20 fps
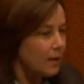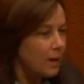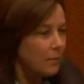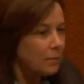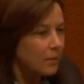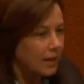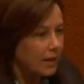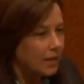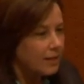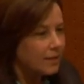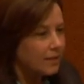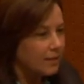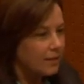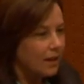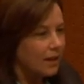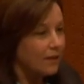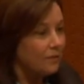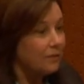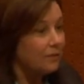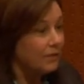memories
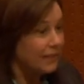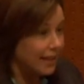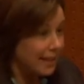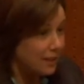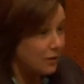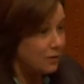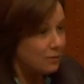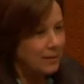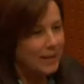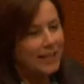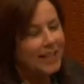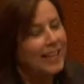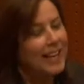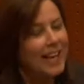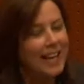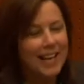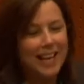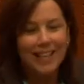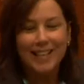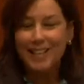of philanthropy, and
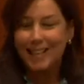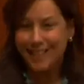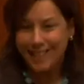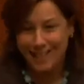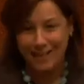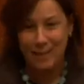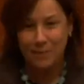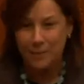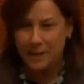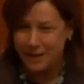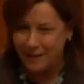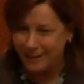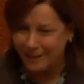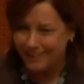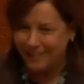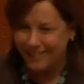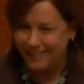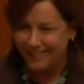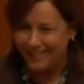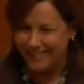again, I didn't think about it
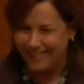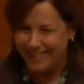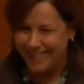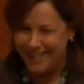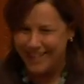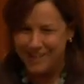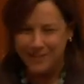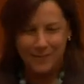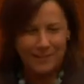as